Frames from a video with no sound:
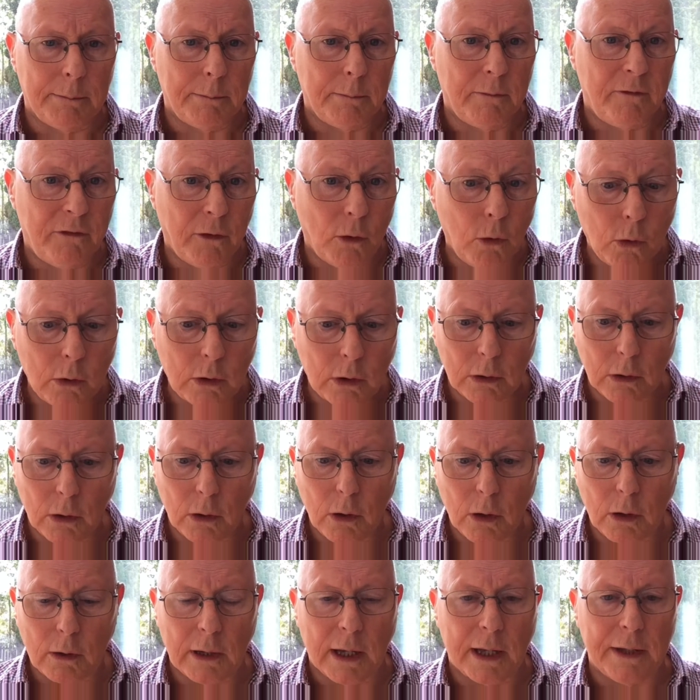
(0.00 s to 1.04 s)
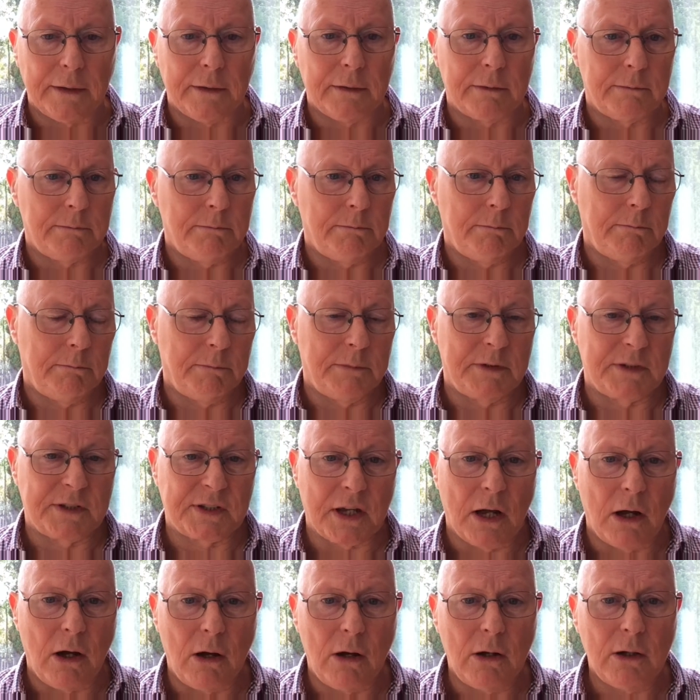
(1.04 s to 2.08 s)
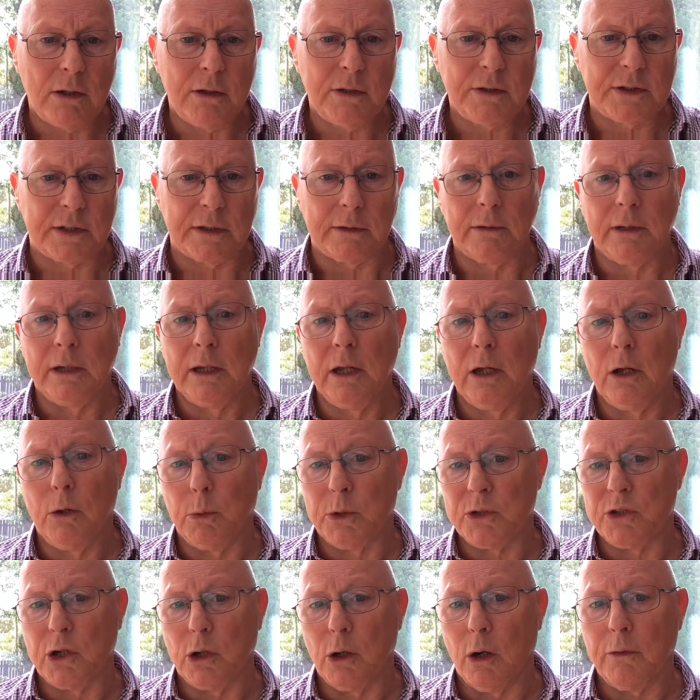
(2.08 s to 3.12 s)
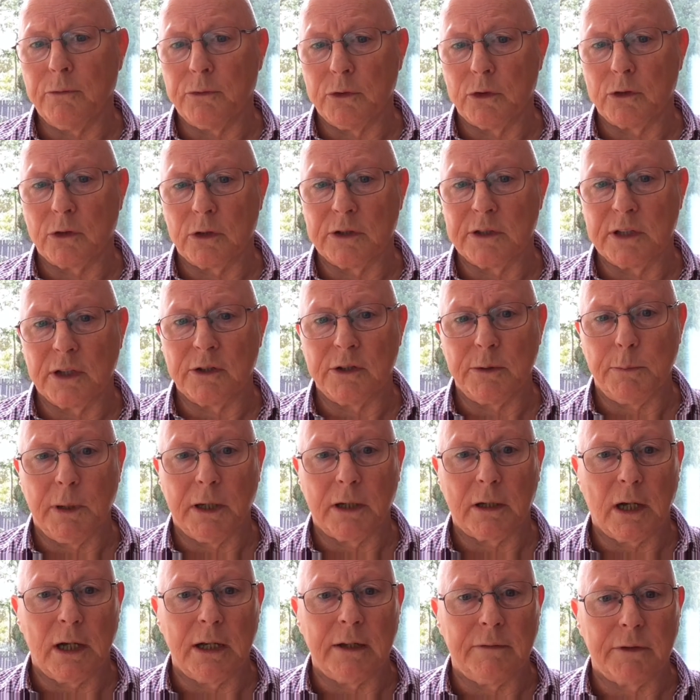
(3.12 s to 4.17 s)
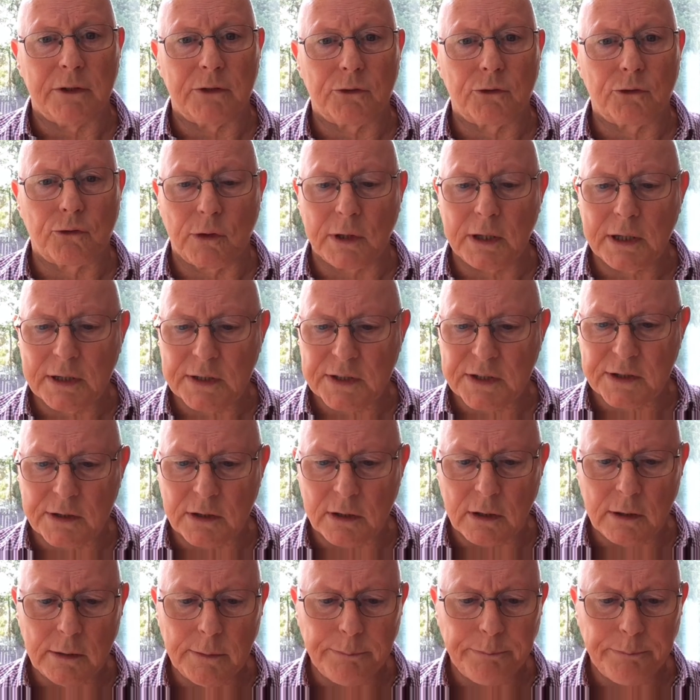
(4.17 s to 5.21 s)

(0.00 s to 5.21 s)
folklore and songs, in which he often turns out to be a kind of a trickster.